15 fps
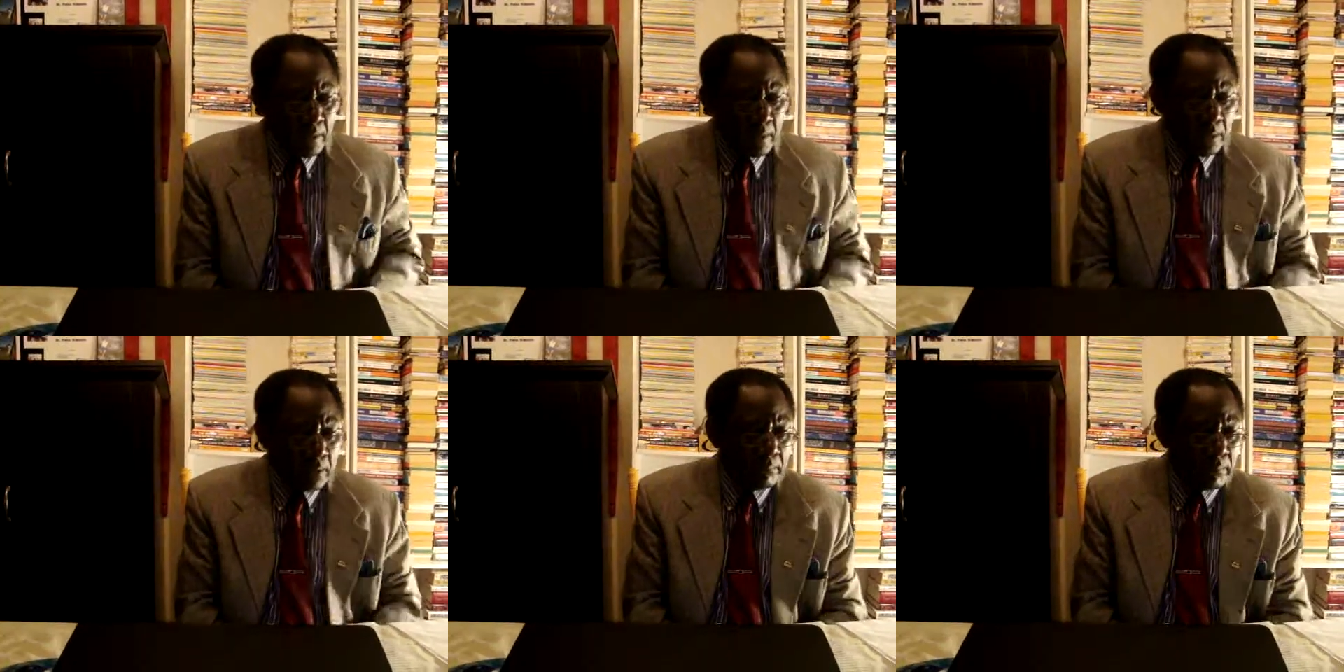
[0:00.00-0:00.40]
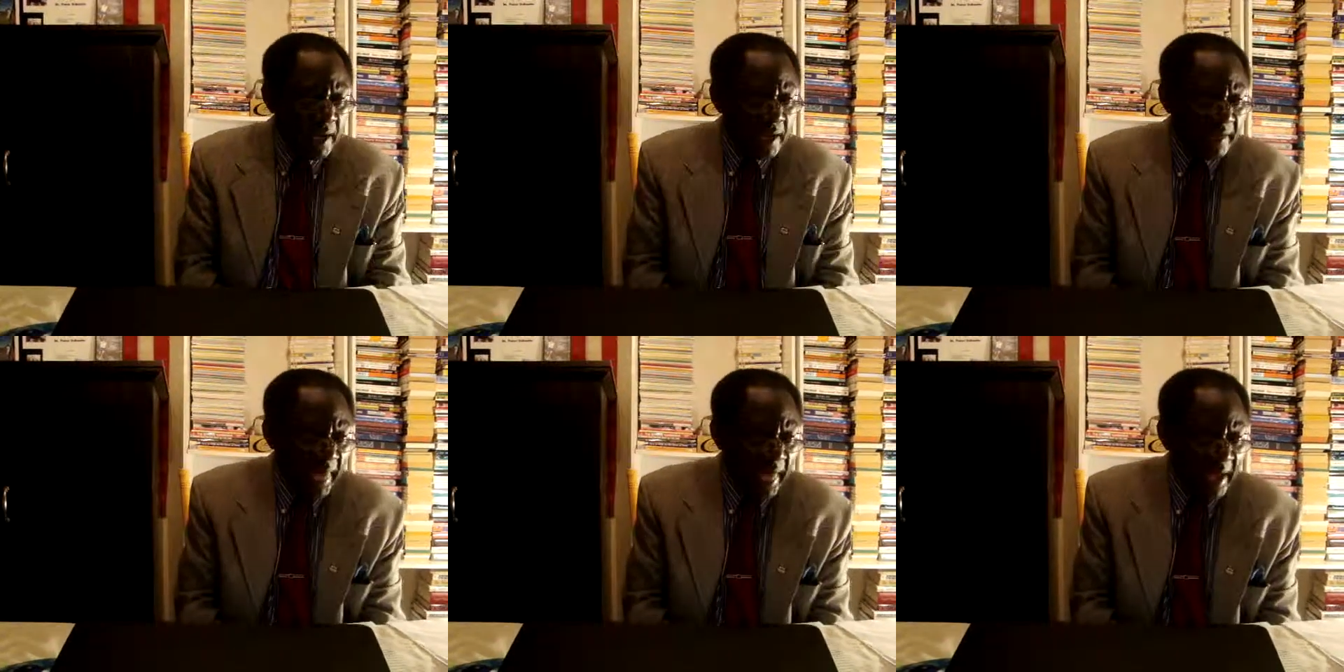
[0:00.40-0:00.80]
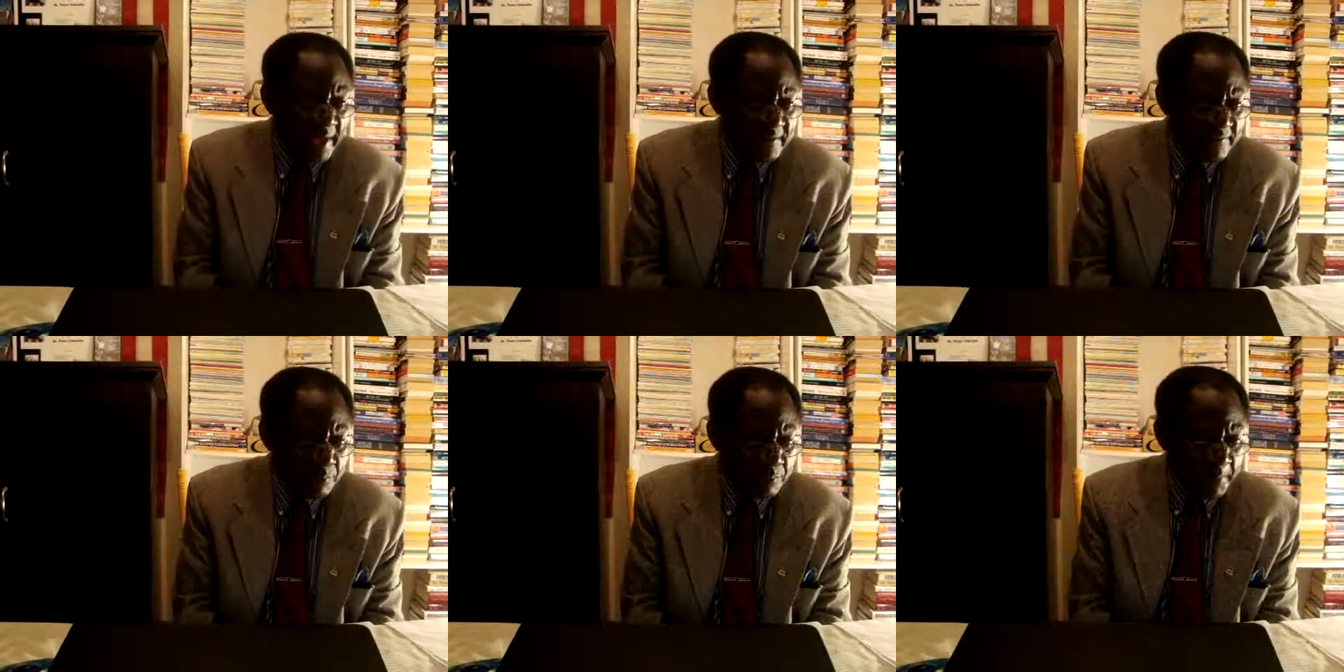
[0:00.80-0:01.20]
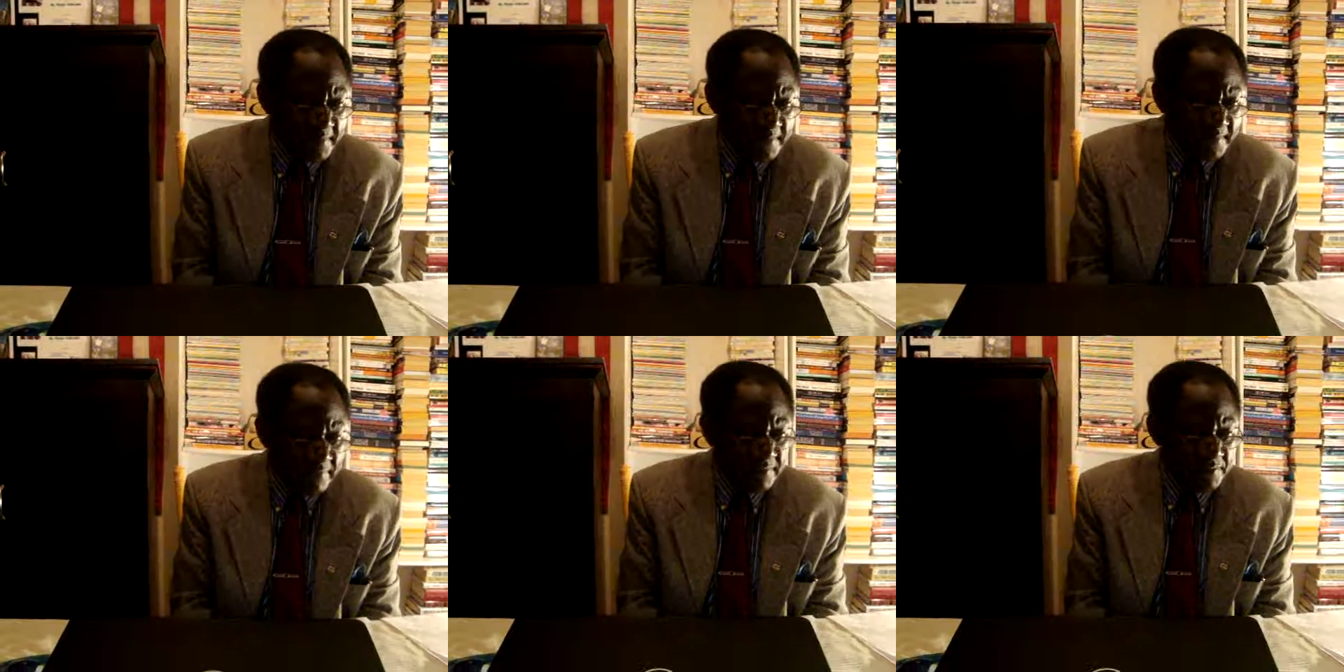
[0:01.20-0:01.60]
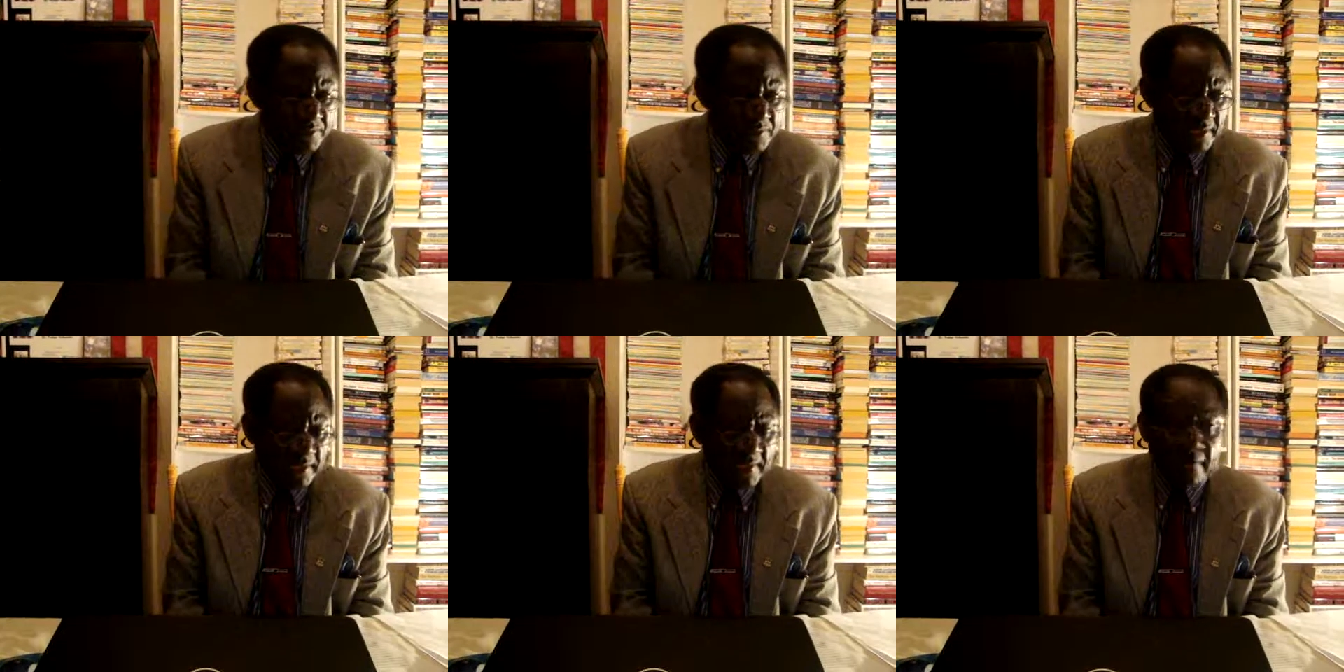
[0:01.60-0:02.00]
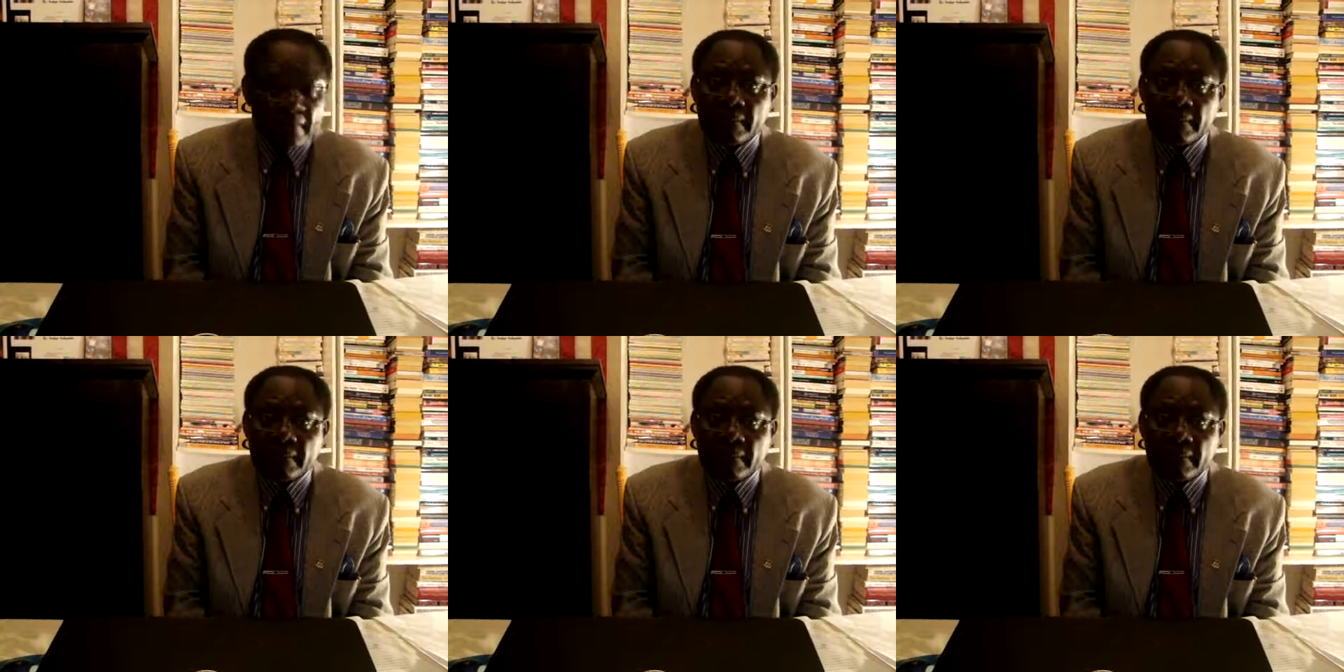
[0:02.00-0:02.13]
Combine active with passive listening.